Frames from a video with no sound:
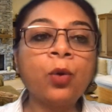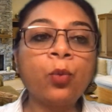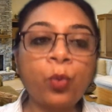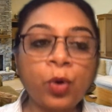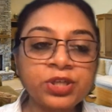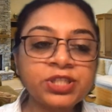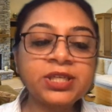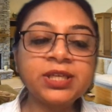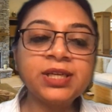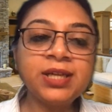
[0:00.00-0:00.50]

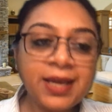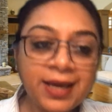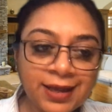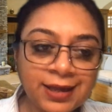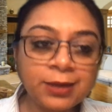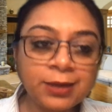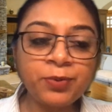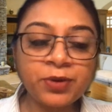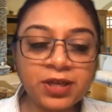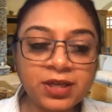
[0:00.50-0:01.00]
What can
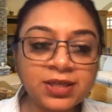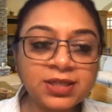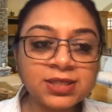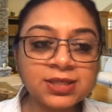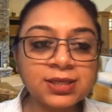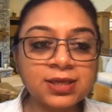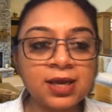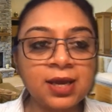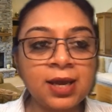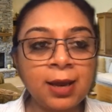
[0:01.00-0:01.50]
help
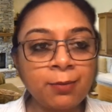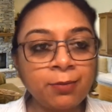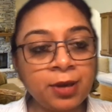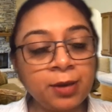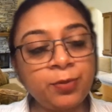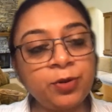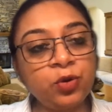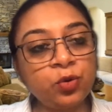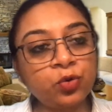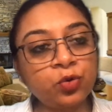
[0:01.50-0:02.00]
is
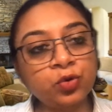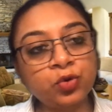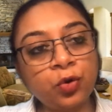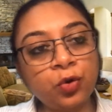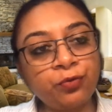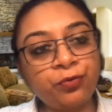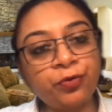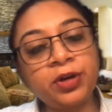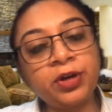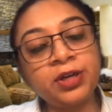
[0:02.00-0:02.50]
maybe you could
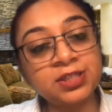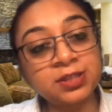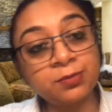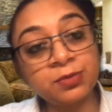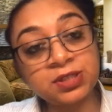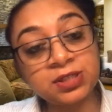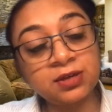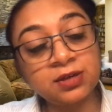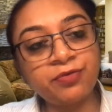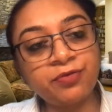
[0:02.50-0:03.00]
go for
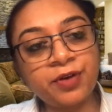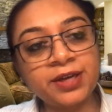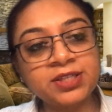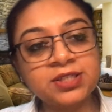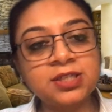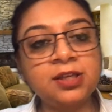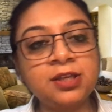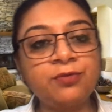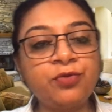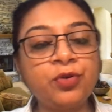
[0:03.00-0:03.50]
intermittent
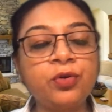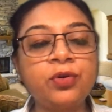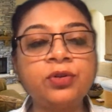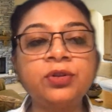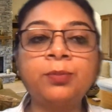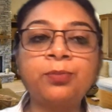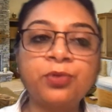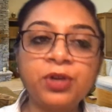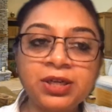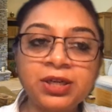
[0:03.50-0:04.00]
fasting if you're in
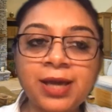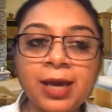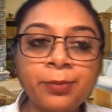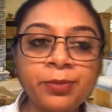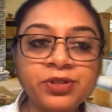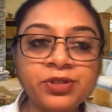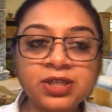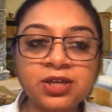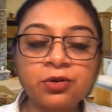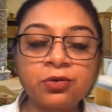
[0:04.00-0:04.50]
the
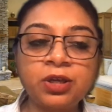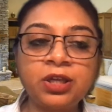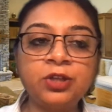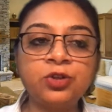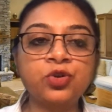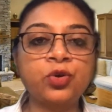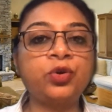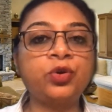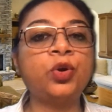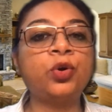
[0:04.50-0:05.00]
pre-diabetic
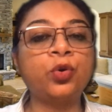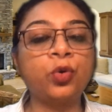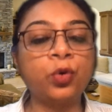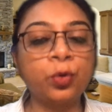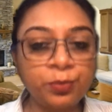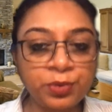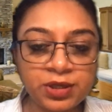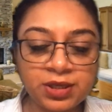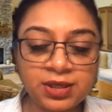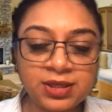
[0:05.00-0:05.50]
range or you're
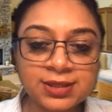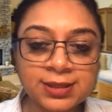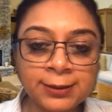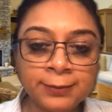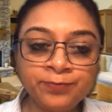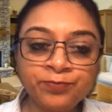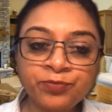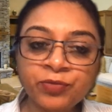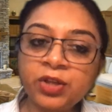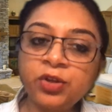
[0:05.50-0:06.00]
obese
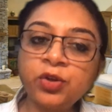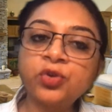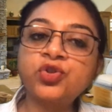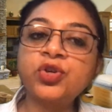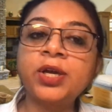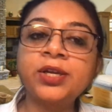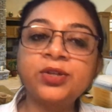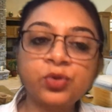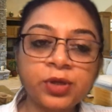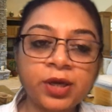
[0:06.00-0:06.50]
and you're
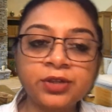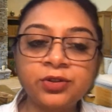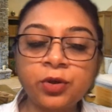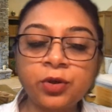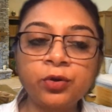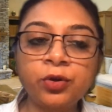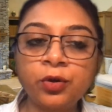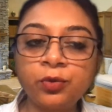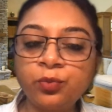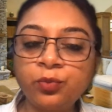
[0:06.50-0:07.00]
trying to cut
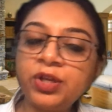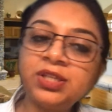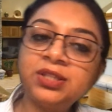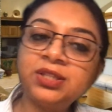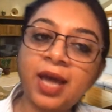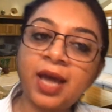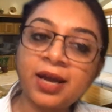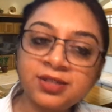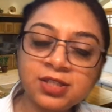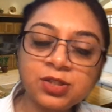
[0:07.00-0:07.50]
down on
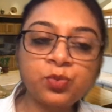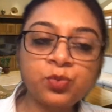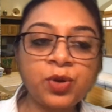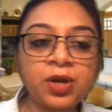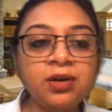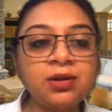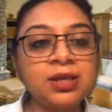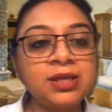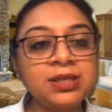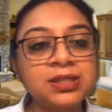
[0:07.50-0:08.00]
weight. That is
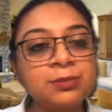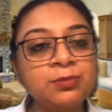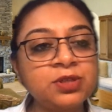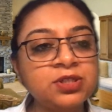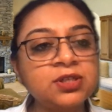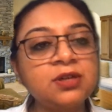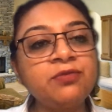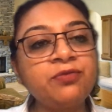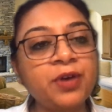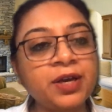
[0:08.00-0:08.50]
where
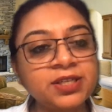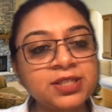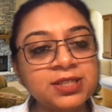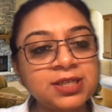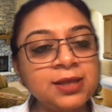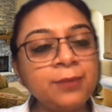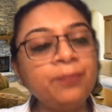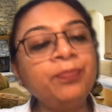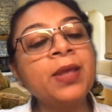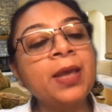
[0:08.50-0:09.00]
intermittent
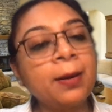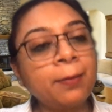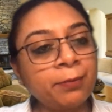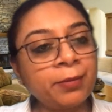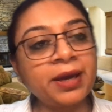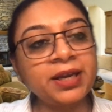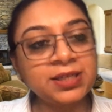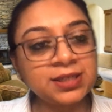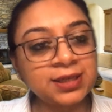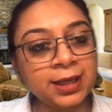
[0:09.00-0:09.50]
fasting
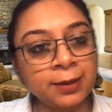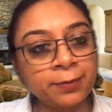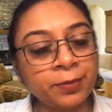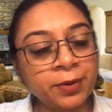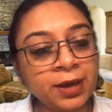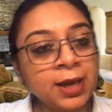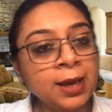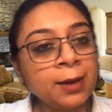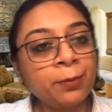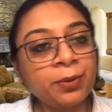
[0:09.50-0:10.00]
might help.
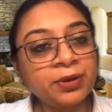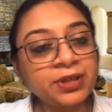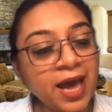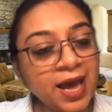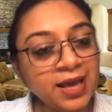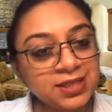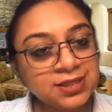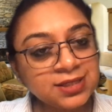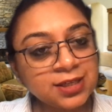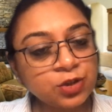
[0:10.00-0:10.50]
But
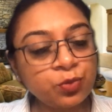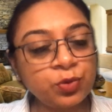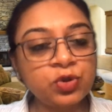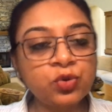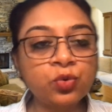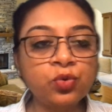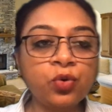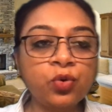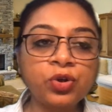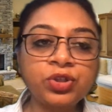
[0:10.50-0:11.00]
as such, we
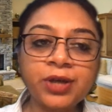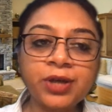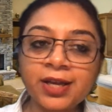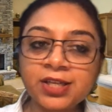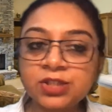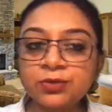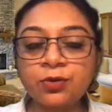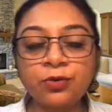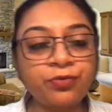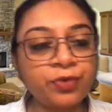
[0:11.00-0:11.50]
do not
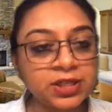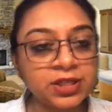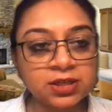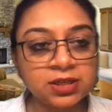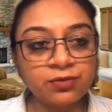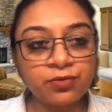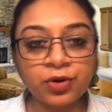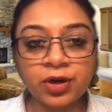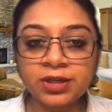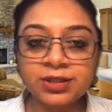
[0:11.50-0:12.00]
ask for
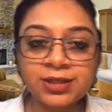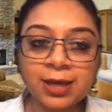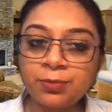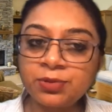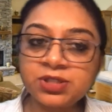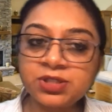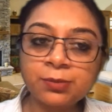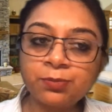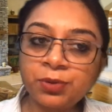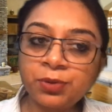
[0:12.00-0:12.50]
fasting for our
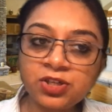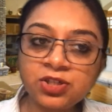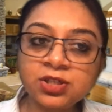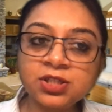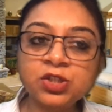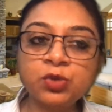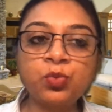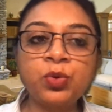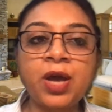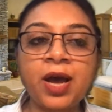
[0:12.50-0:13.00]
diabetic
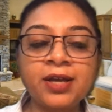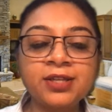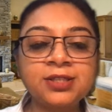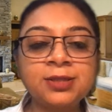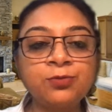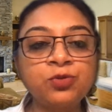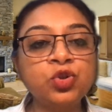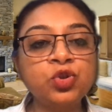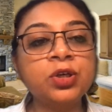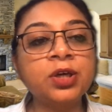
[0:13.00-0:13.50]
patients. We ask
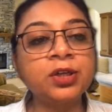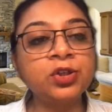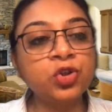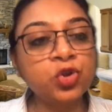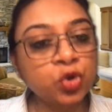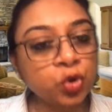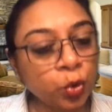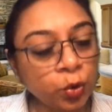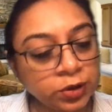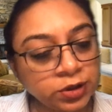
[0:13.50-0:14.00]
them to
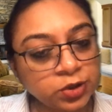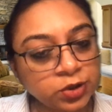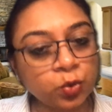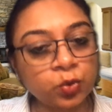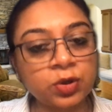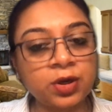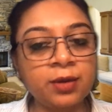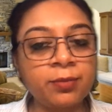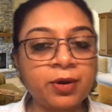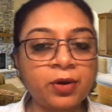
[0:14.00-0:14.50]
control the
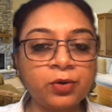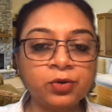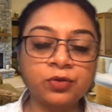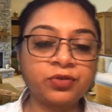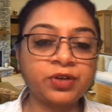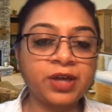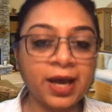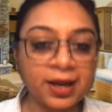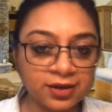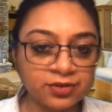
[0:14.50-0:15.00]
total amount
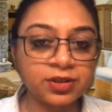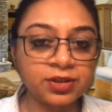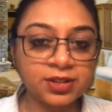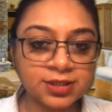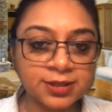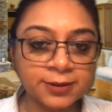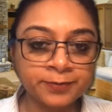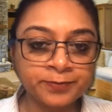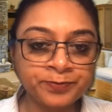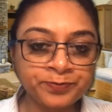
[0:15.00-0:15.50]
of
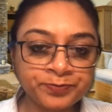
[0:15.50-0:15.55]
calories.